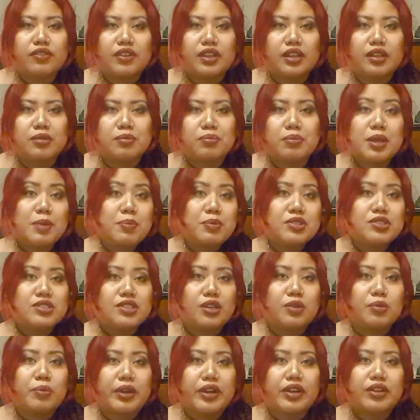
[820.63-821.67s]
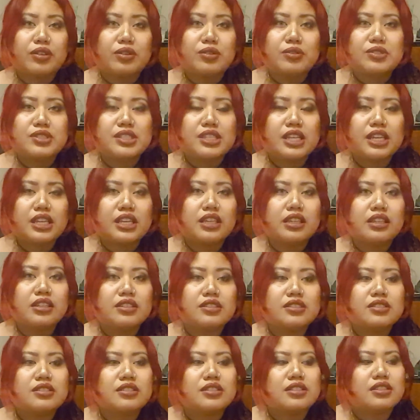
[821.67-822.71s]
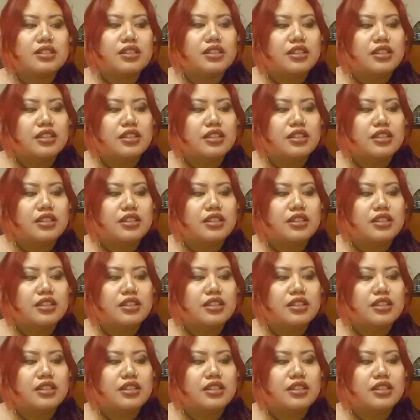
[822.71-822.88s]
and people still wear those things.